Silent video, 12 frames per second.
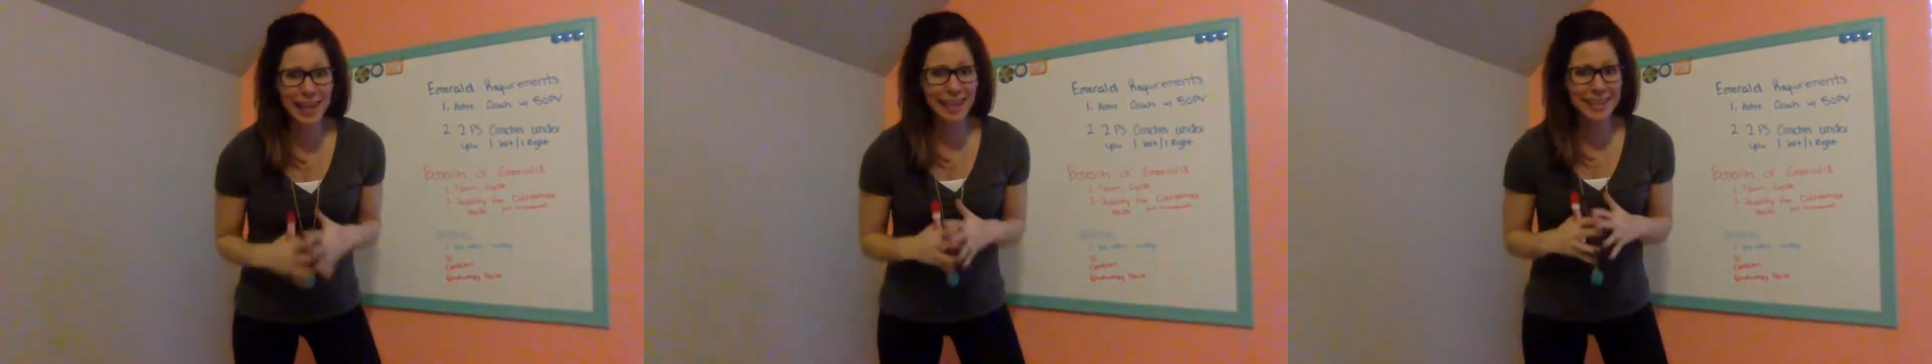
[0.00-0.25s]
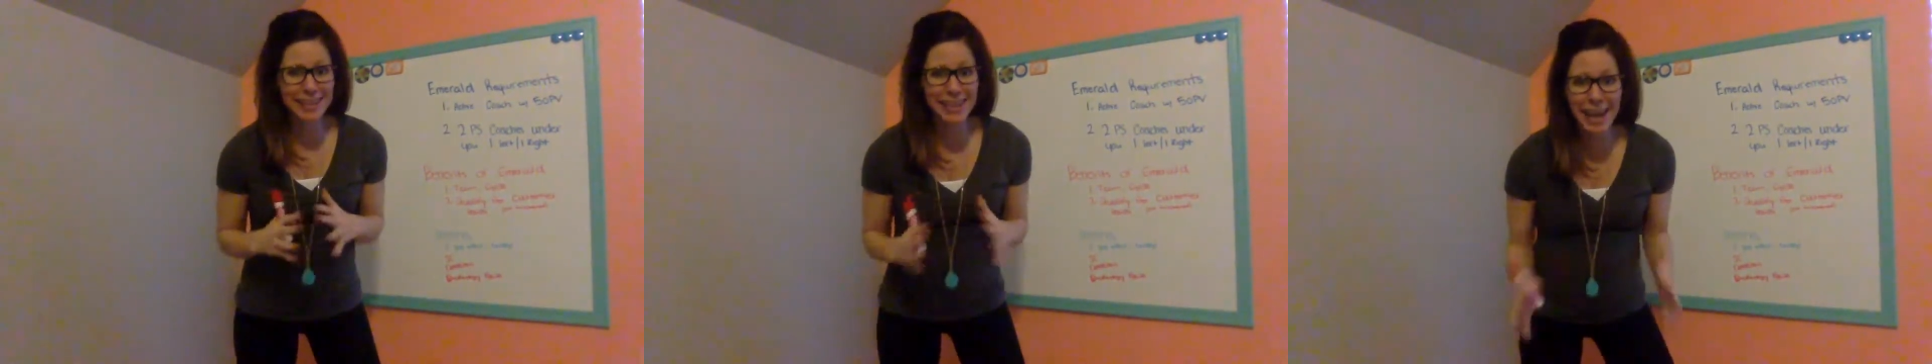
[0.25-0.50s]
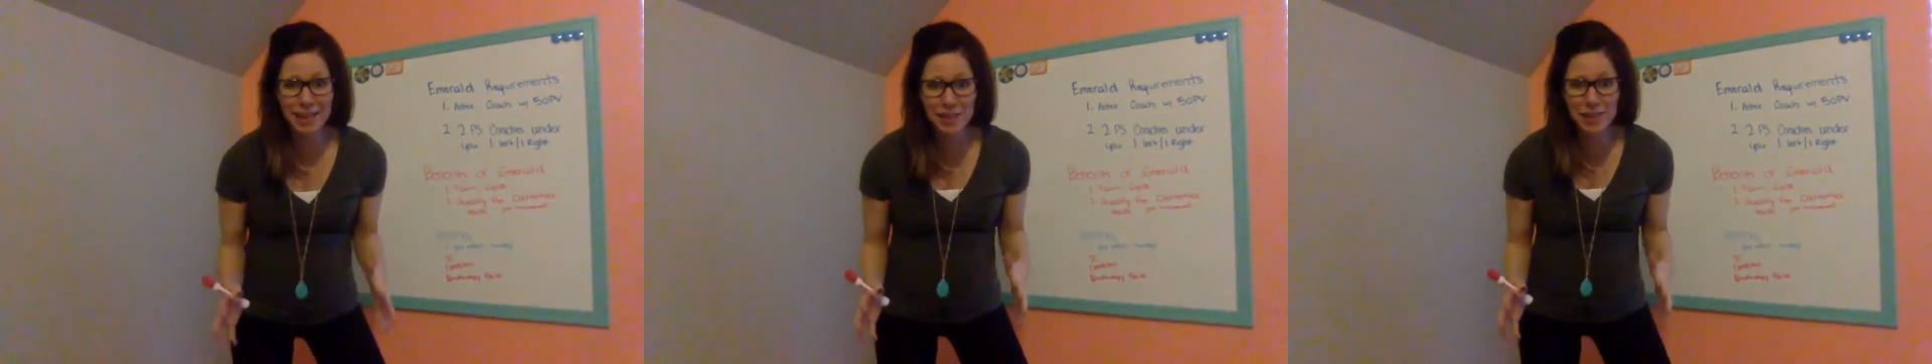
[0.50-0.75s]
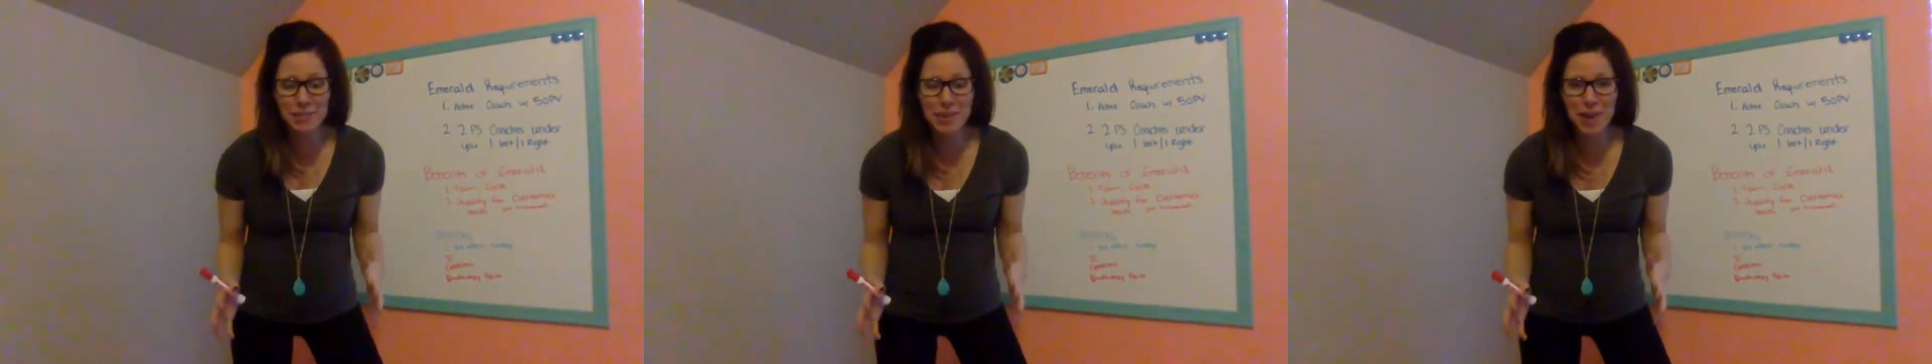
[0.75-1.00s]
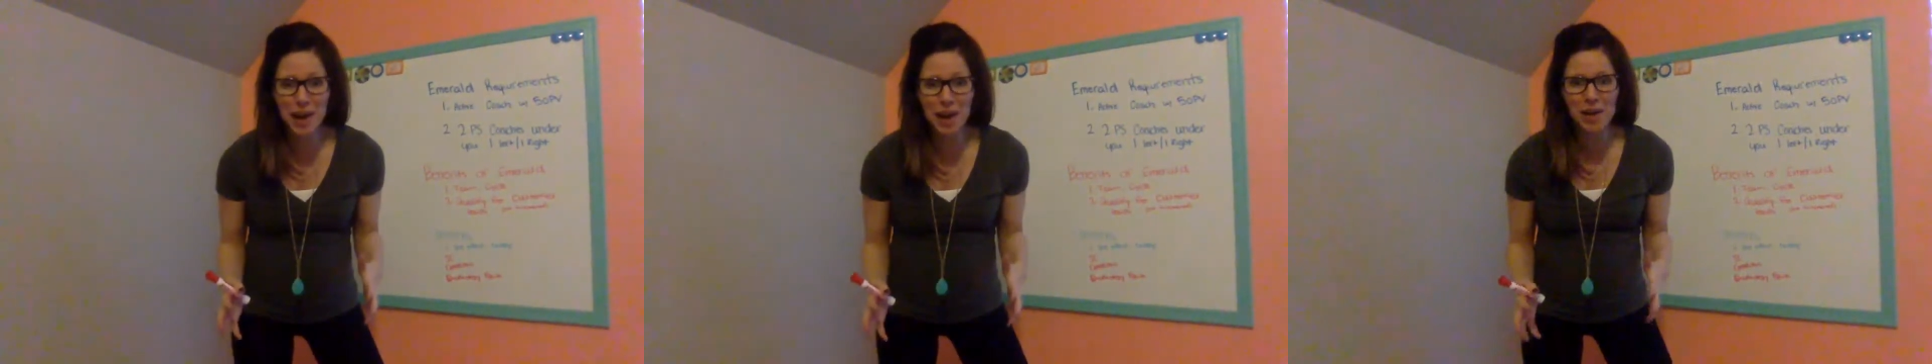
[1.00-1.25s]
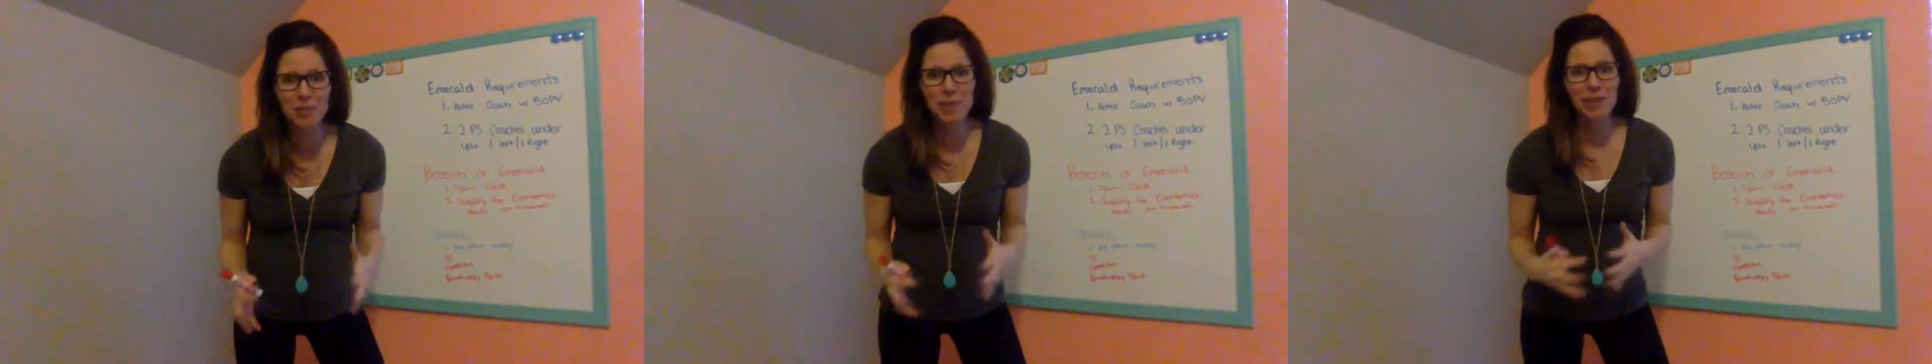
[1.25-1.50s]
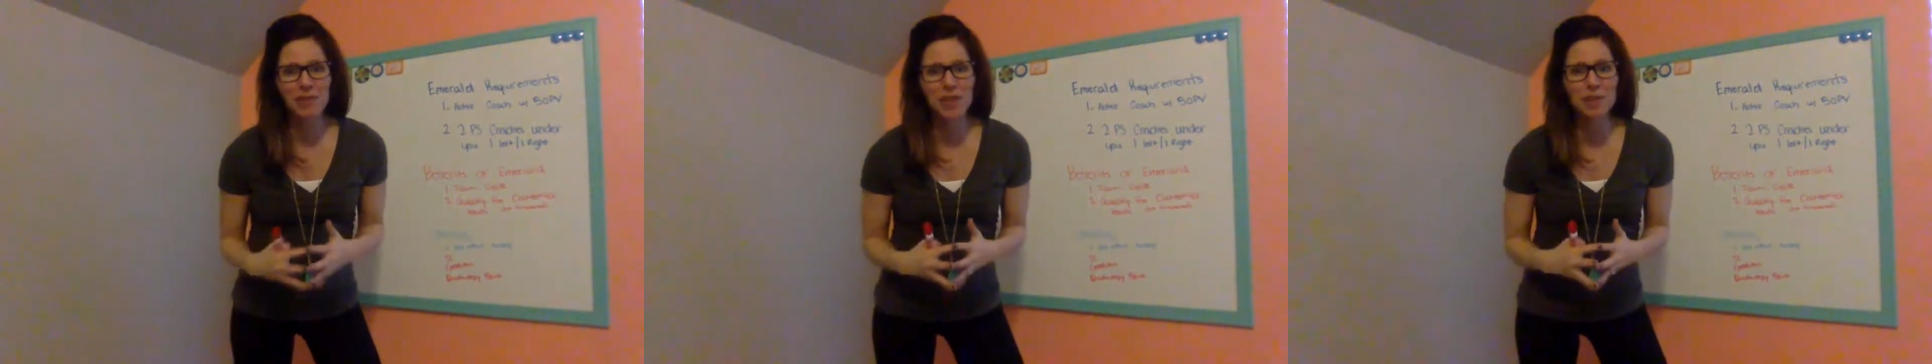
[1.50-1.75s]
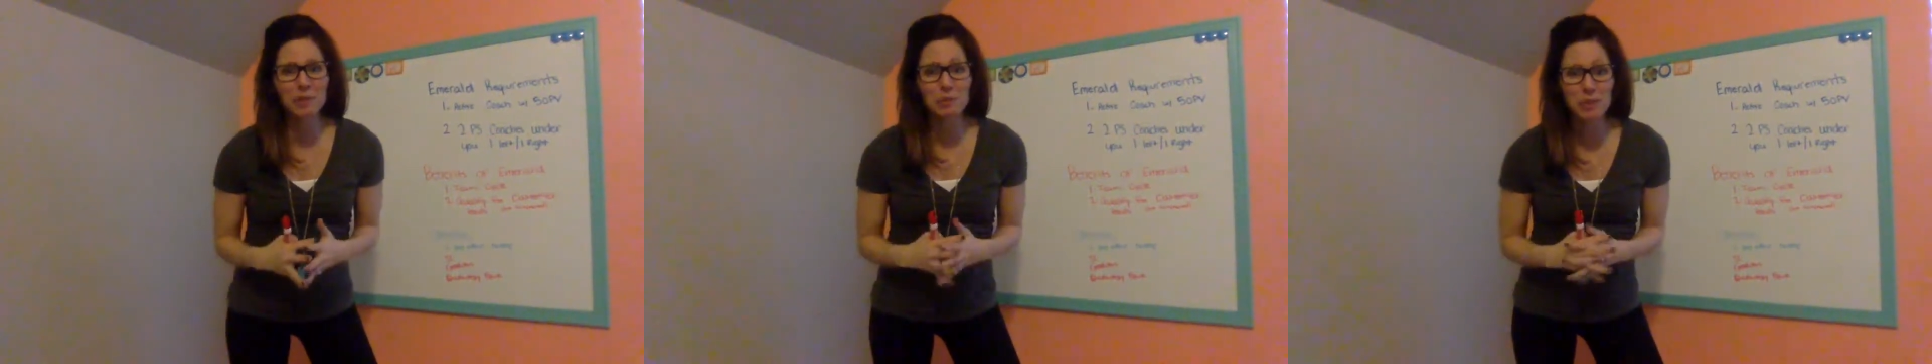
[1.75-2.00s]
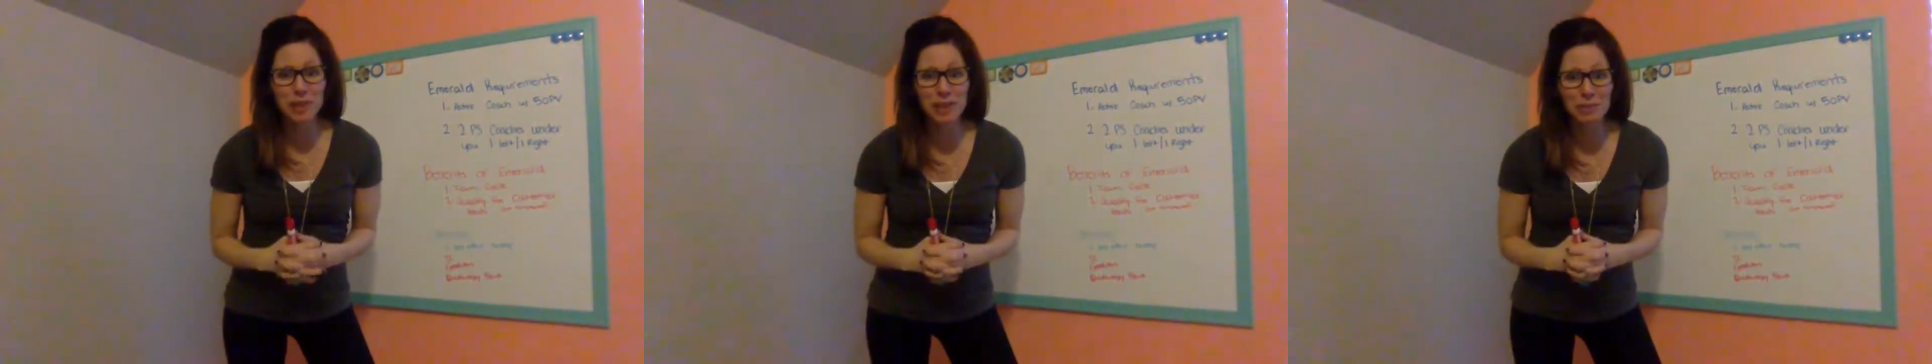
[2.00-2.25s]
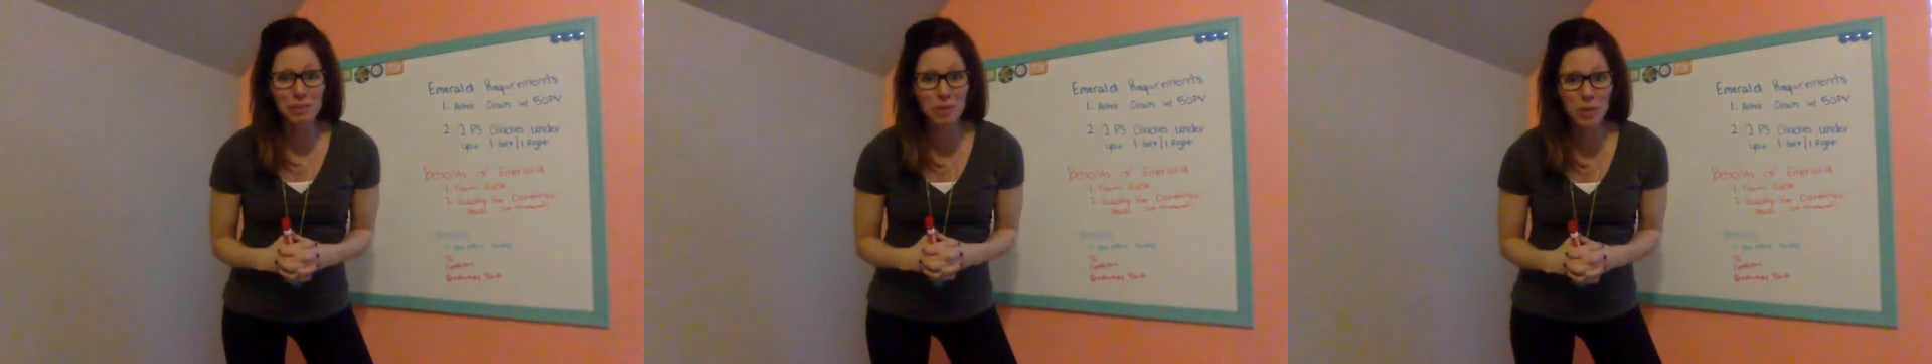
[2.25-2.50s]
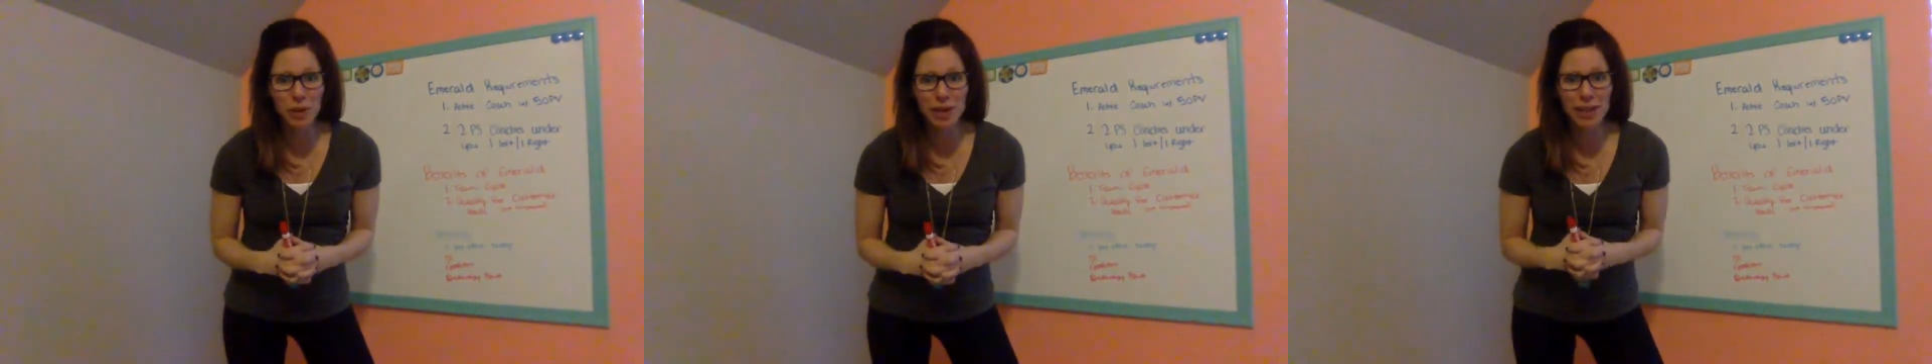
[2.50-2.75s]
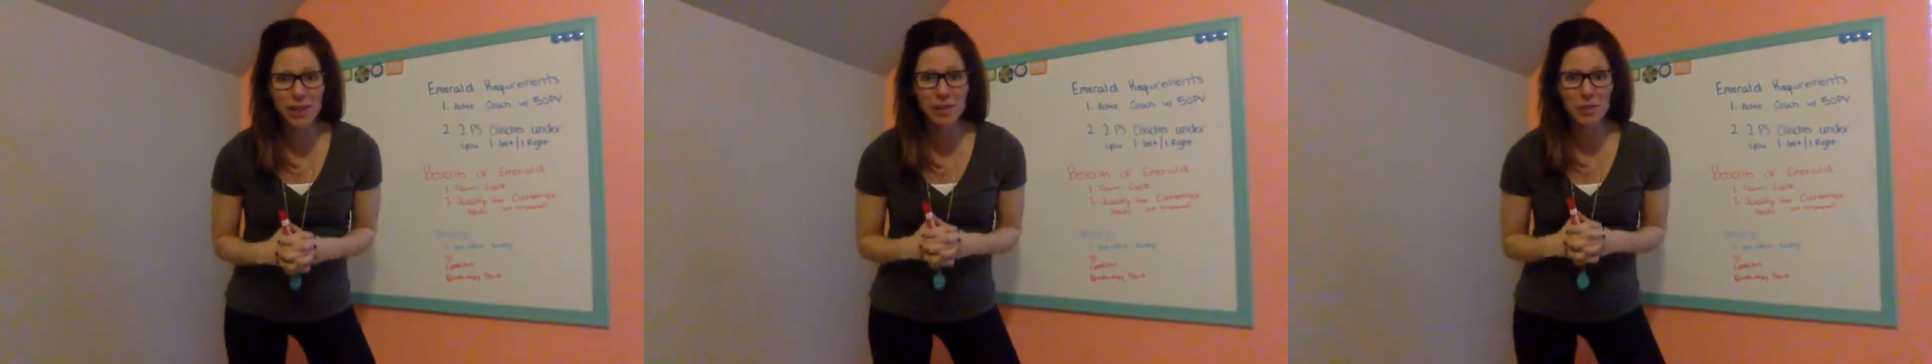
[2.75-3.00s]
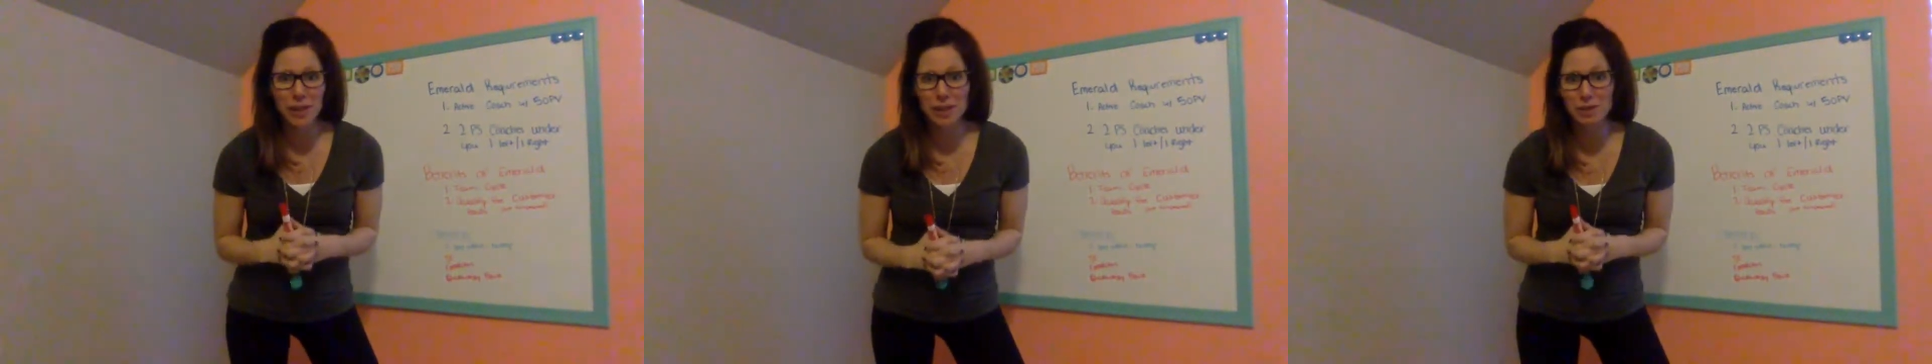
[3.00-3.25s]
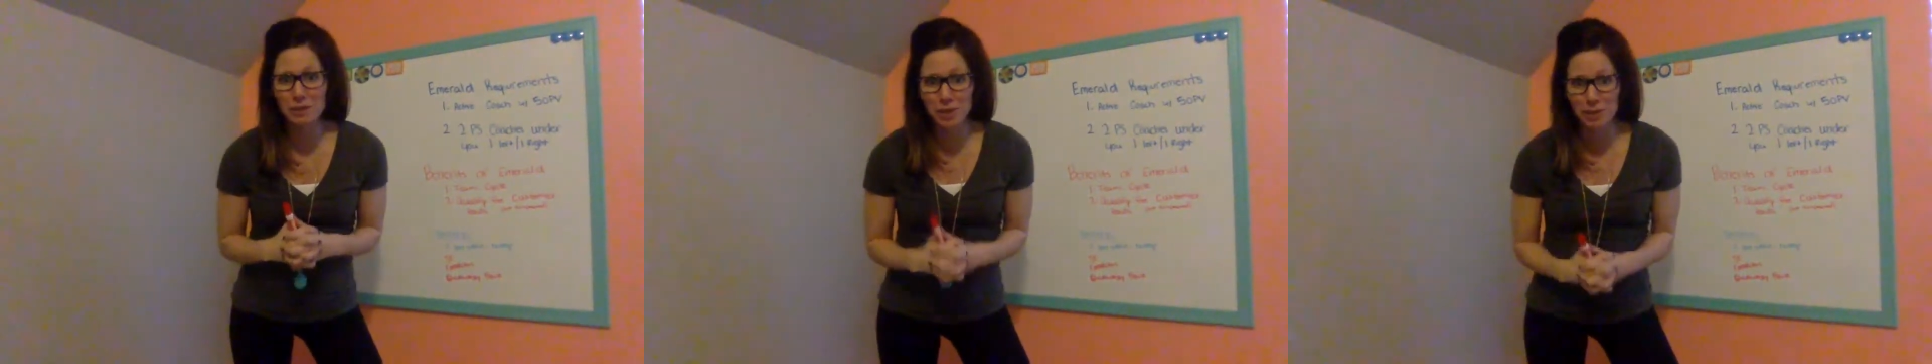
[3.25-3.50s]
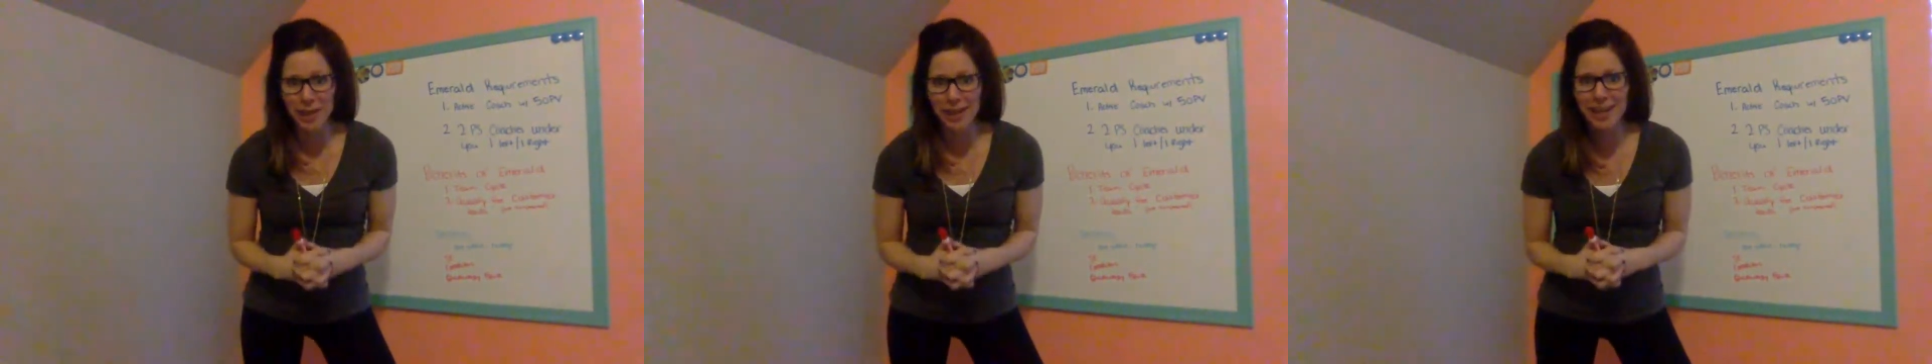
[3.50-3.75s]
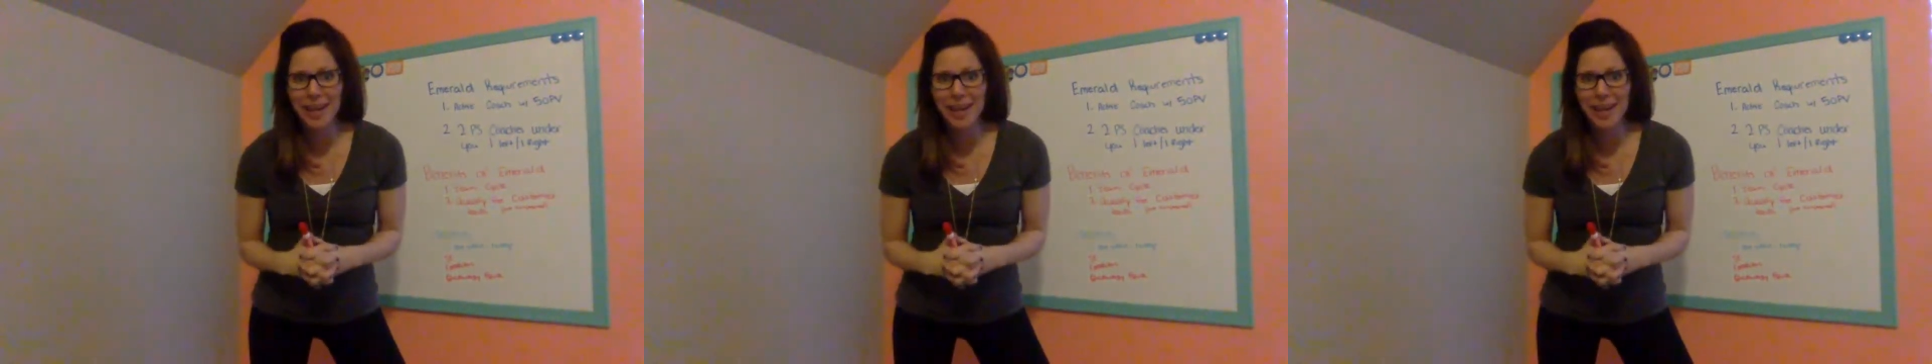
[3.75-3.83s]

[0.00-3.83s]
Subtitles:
It's not super hard, but it feels really rewarding when you do it.